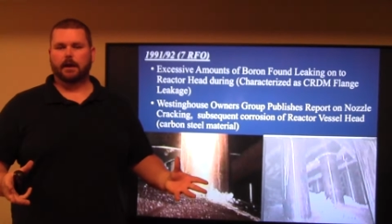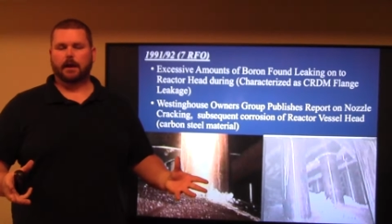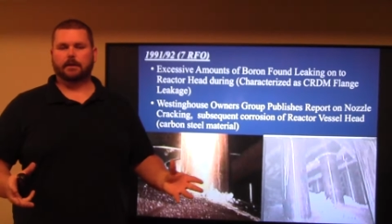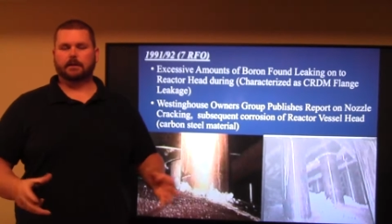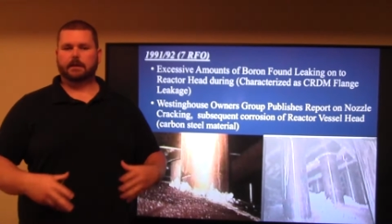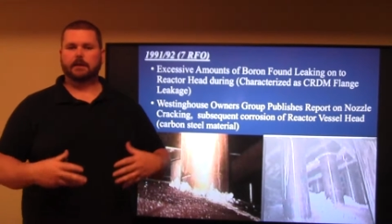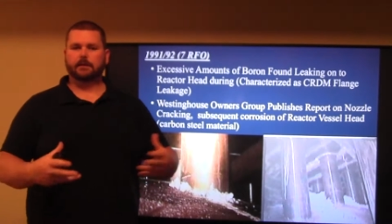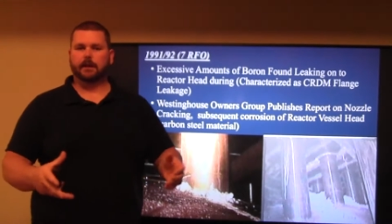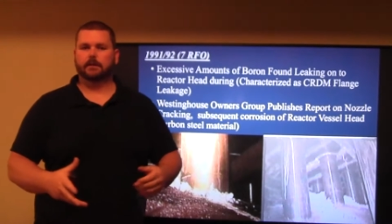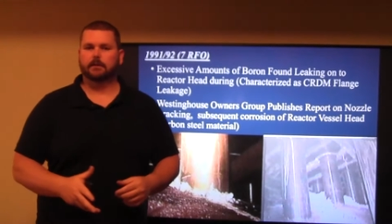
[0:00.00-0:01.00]
And the heat
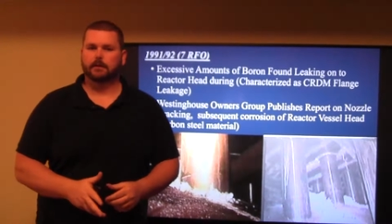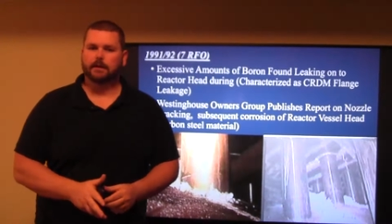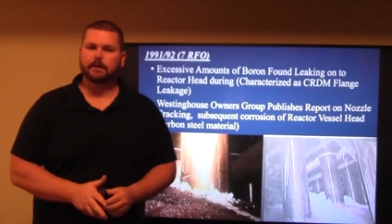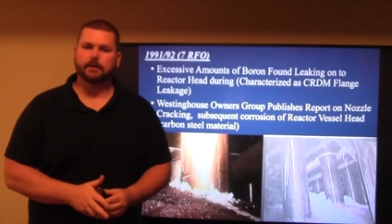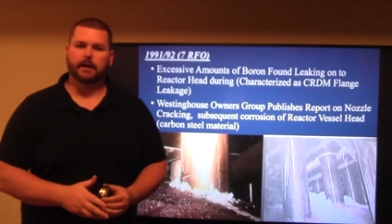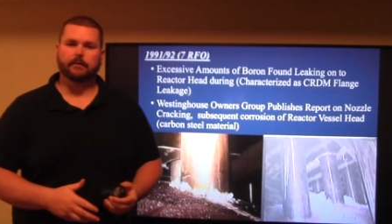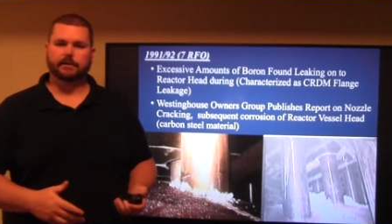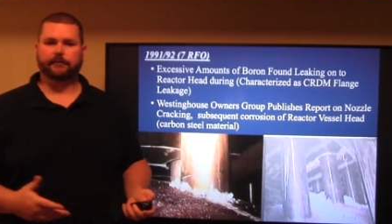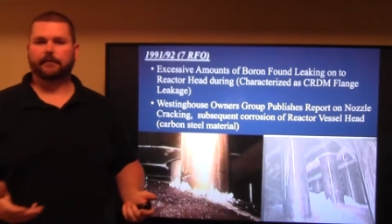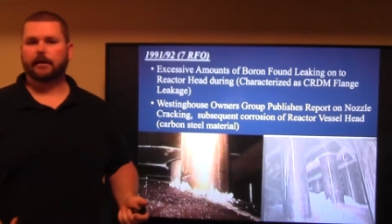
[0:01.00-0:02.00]
of the head
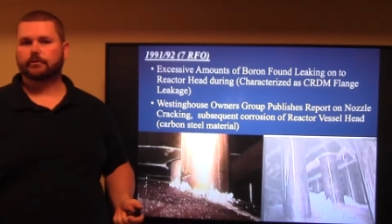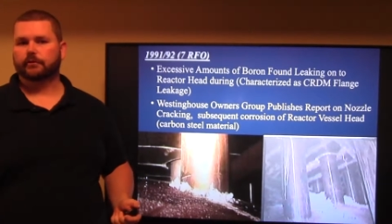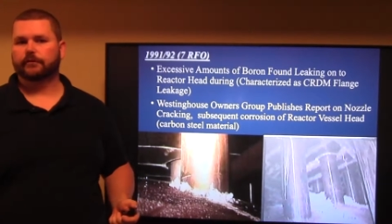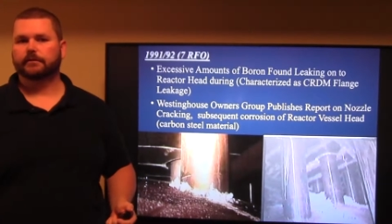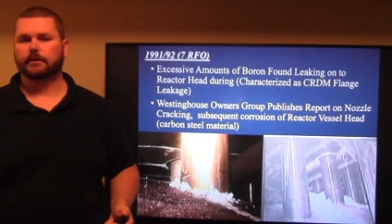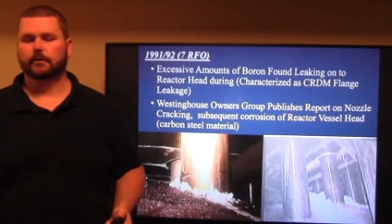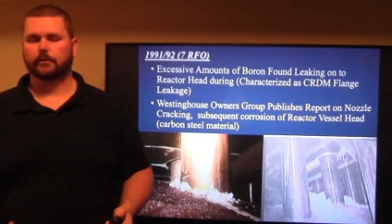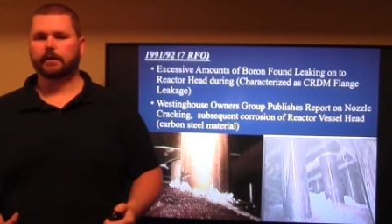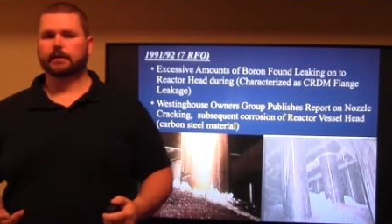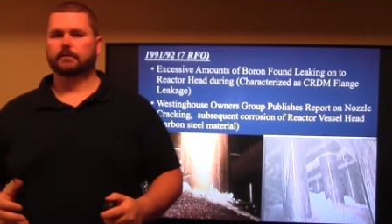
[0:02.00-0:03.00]
was at 550
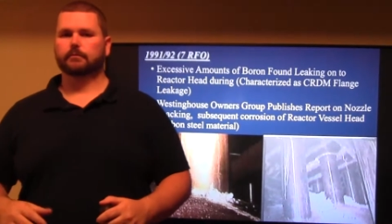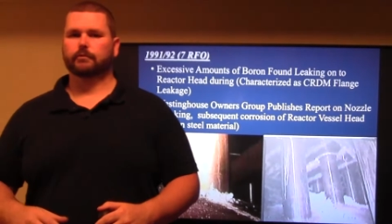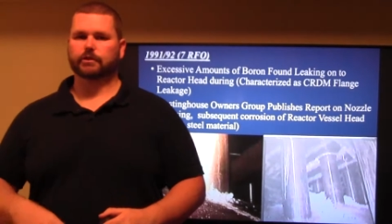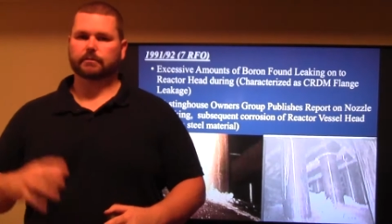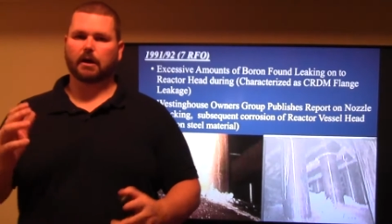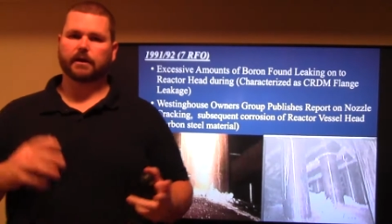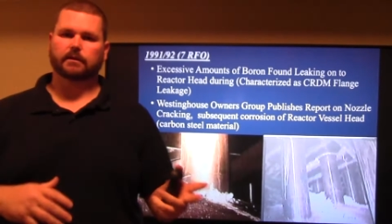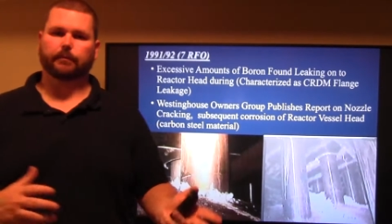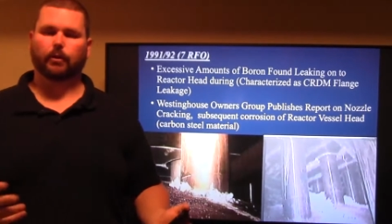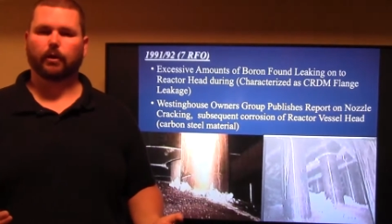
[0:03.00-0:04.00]
degrees, which just caused
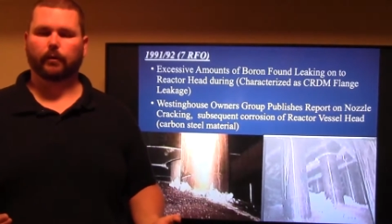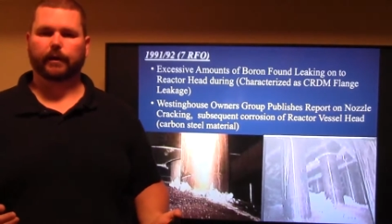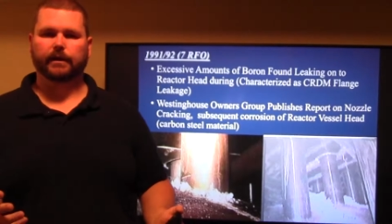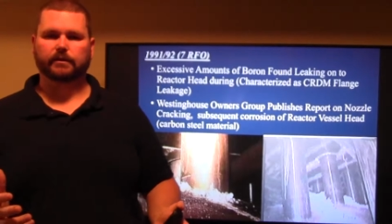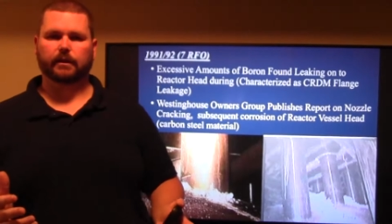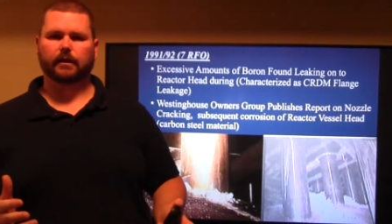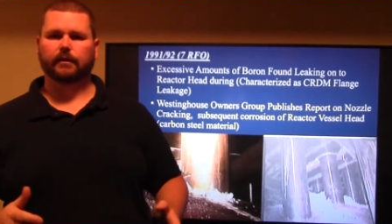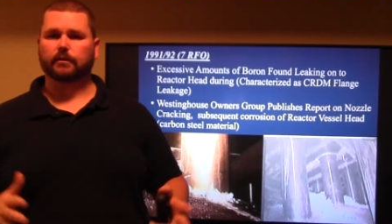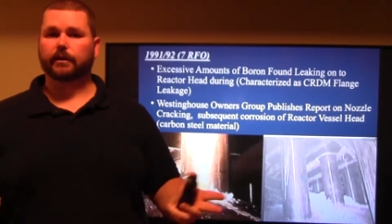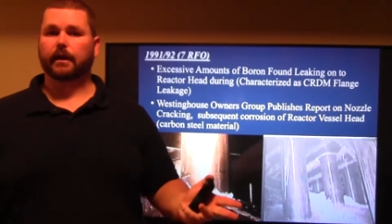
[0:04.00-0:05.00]
it to boil away. So they
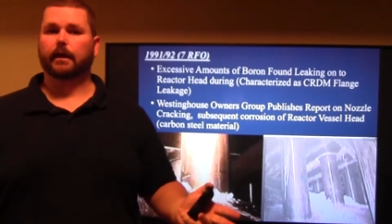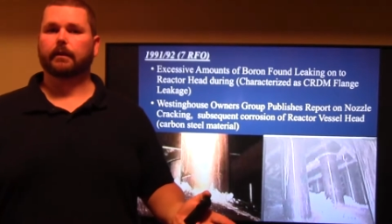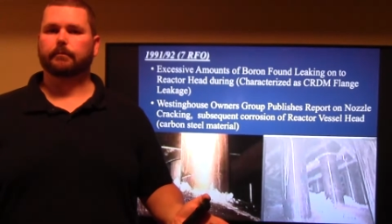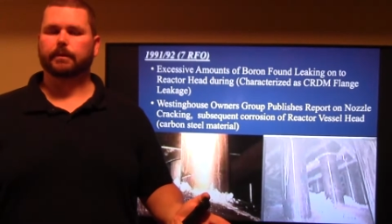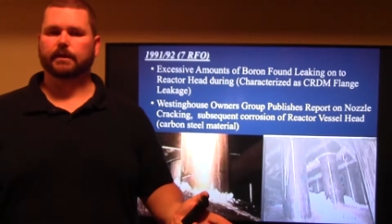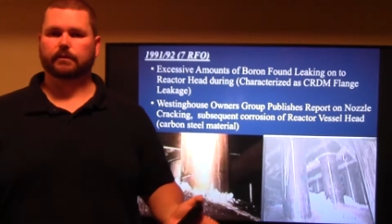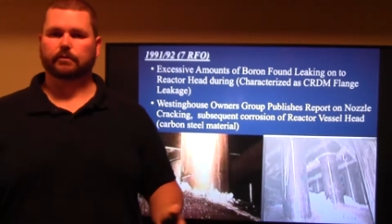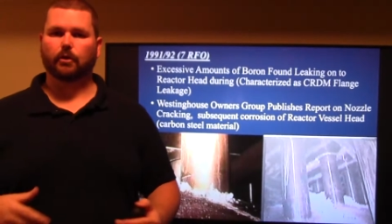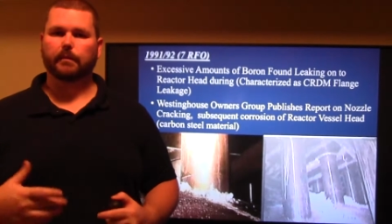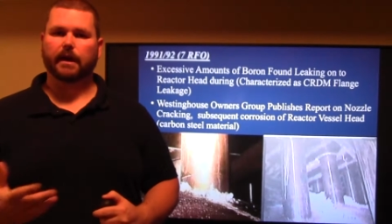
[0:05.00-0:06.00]
thought it was okay because there
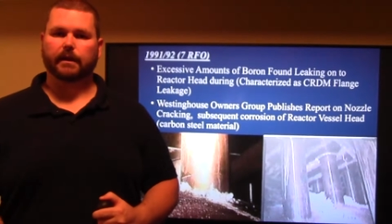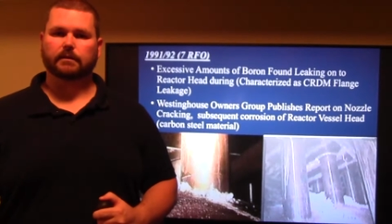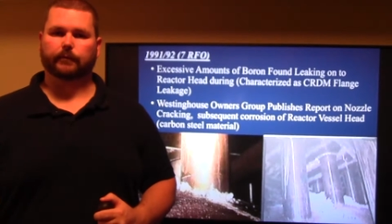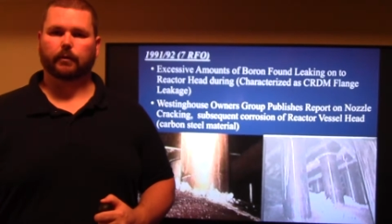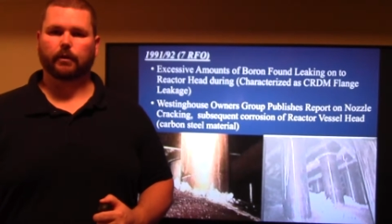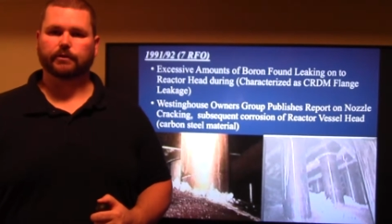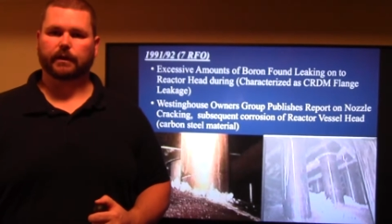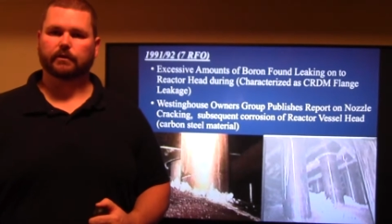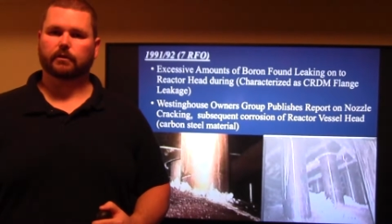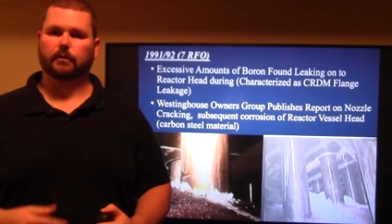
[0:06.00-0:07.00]
was no mechanism of corrosion.
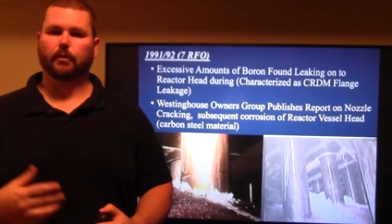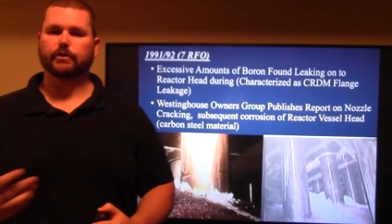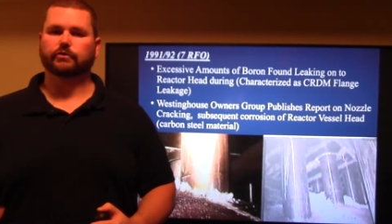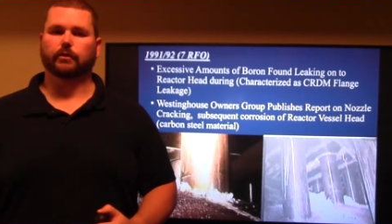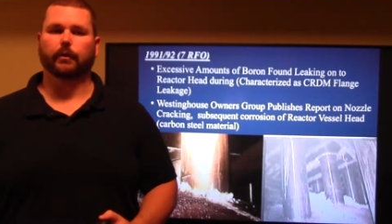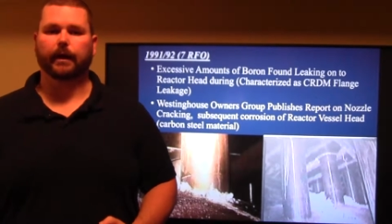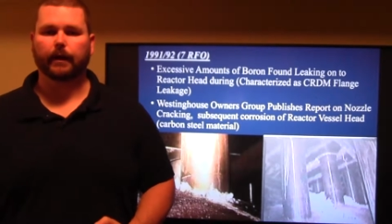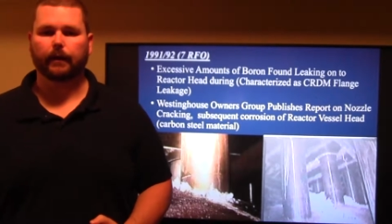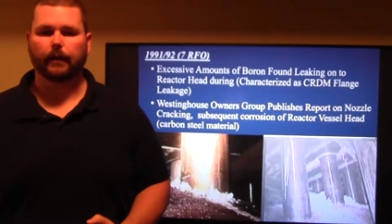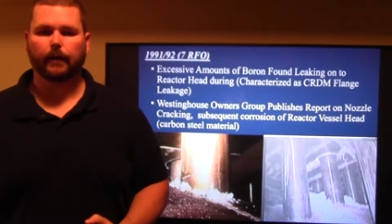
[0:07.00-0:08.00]
They took the moisture away.